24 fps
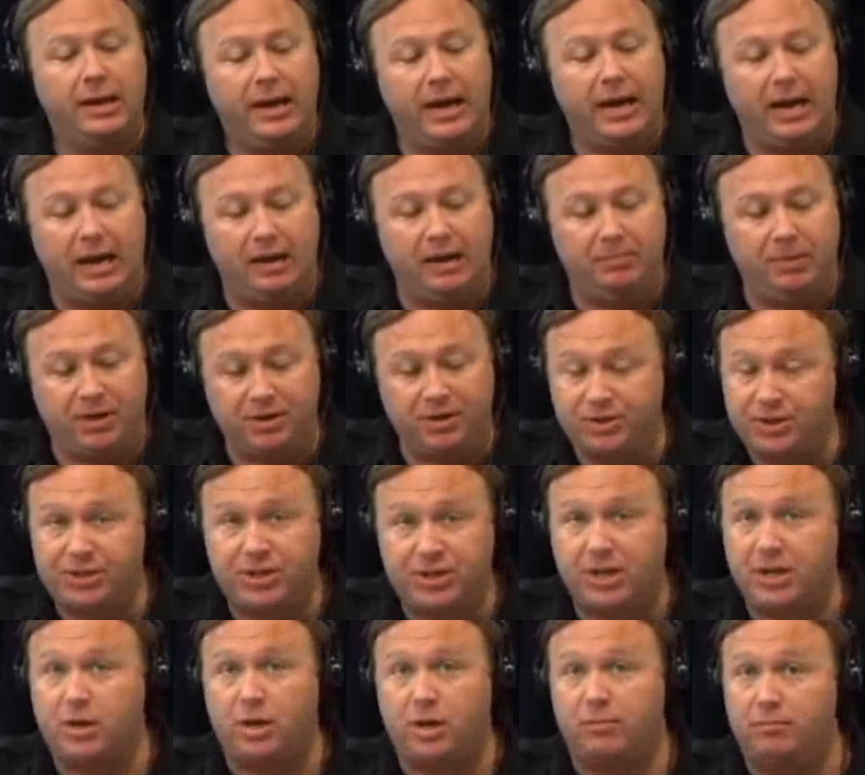And because he
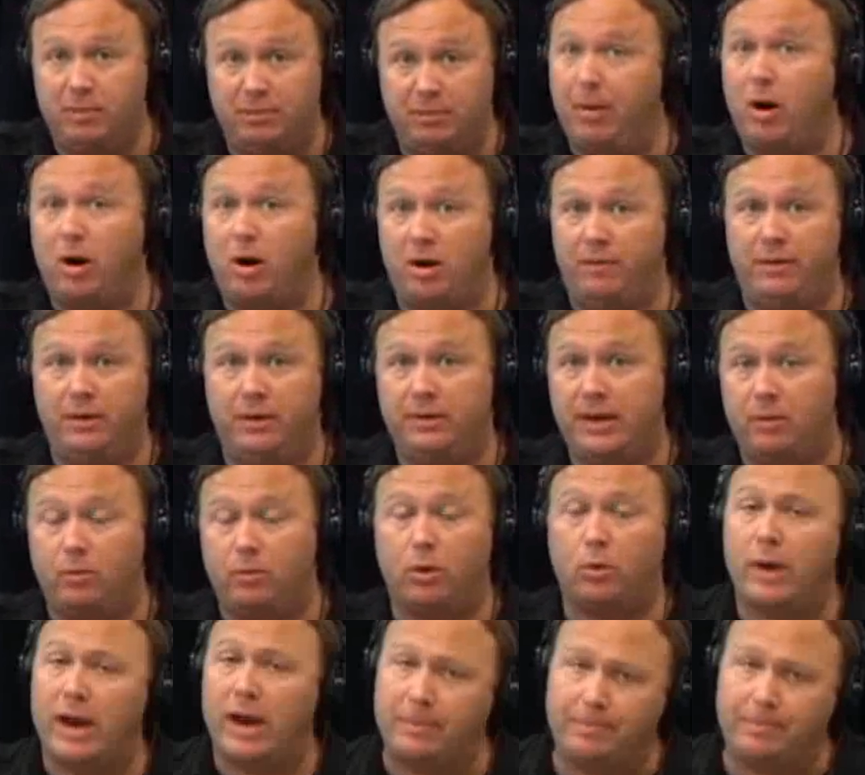said he couldn't be part of it. They
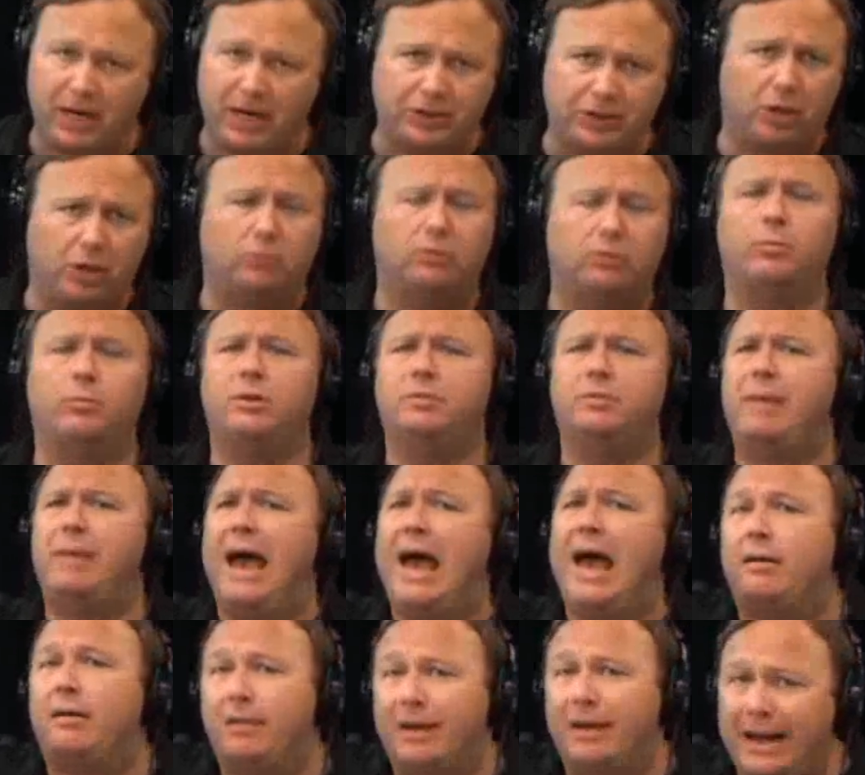were raping children with
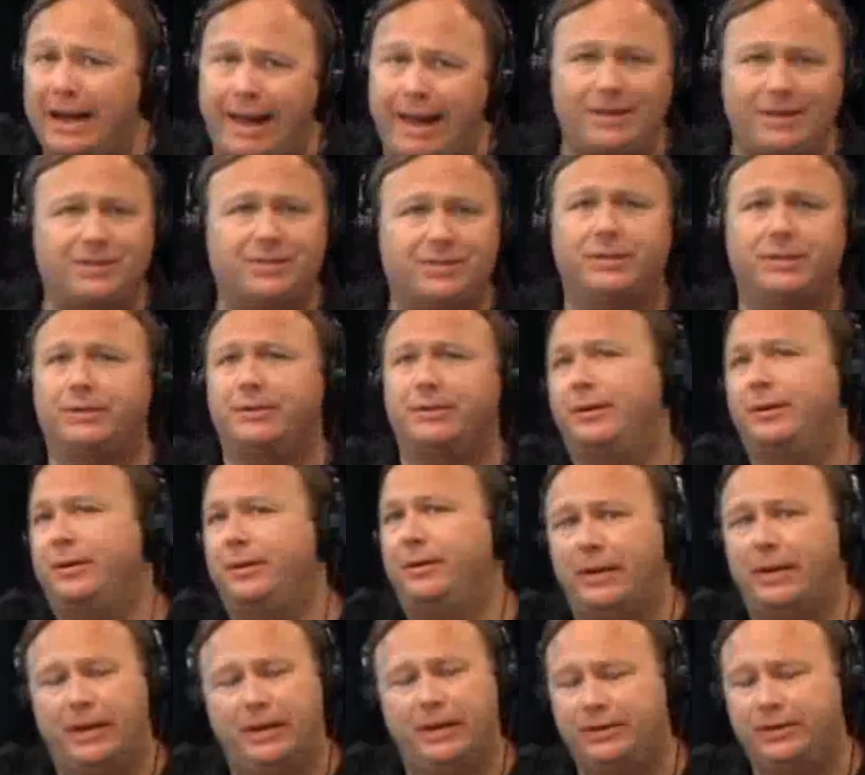battery acid
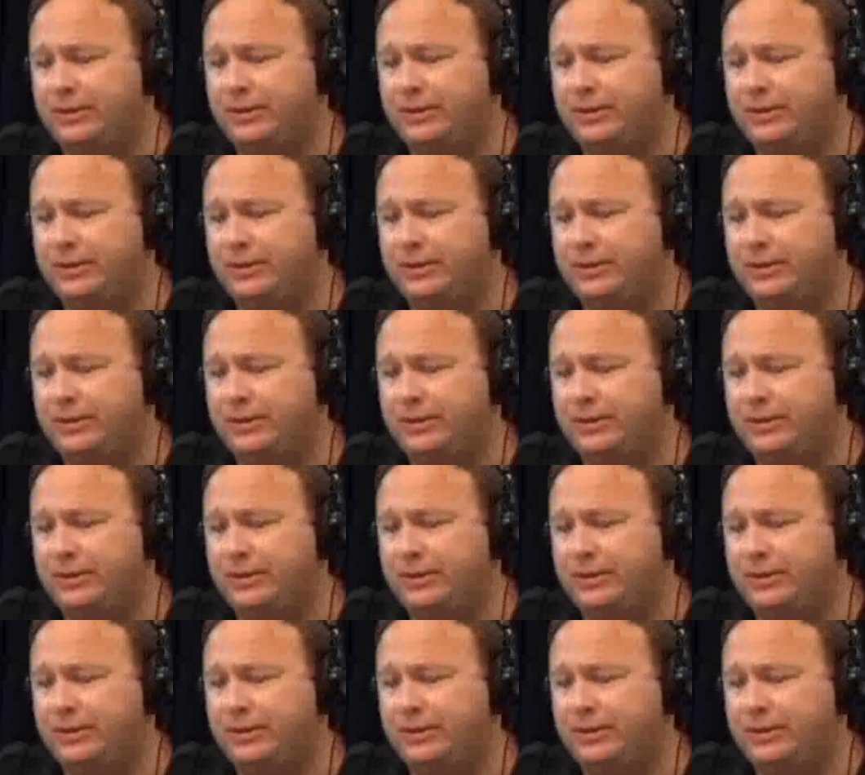and